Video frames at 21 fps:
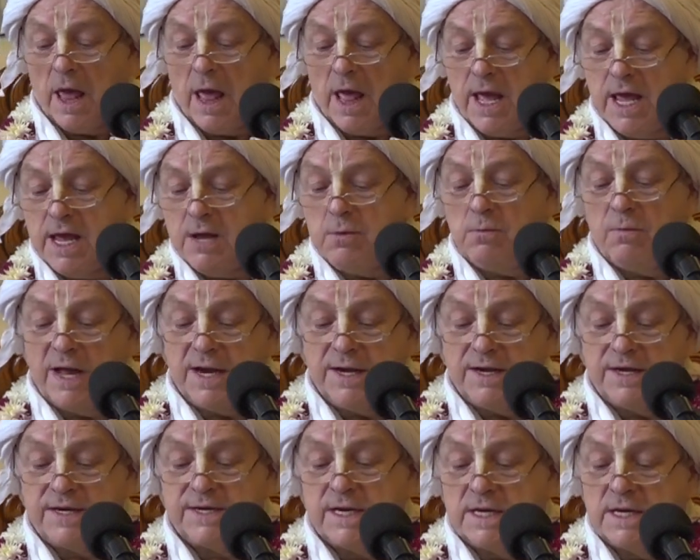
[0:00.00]
he
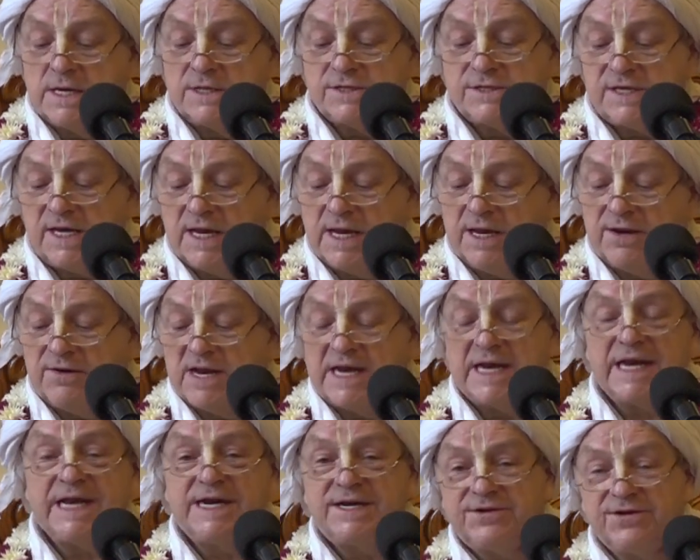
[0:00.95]
went
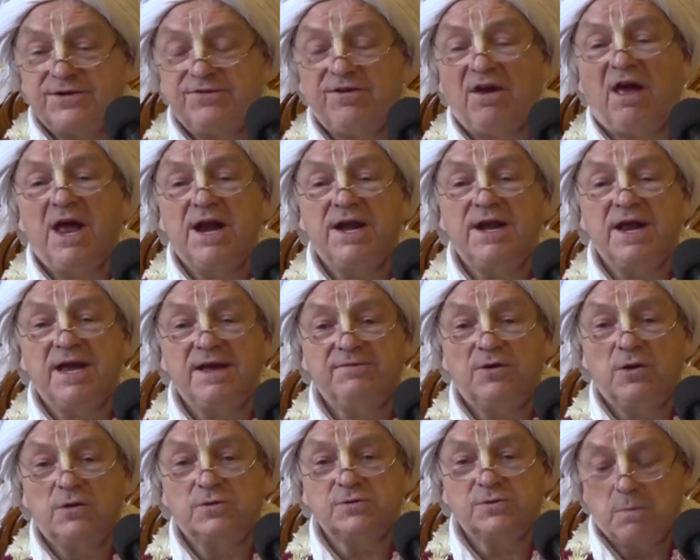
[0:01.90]
secretly to
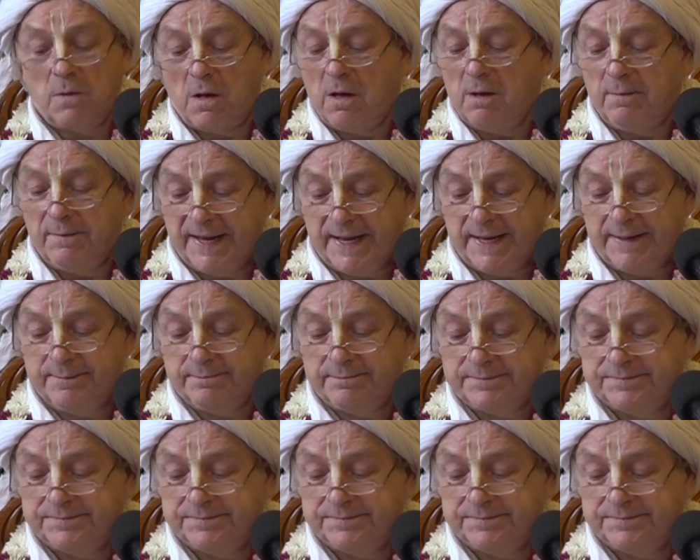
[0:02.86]
Jayadeva Goswami,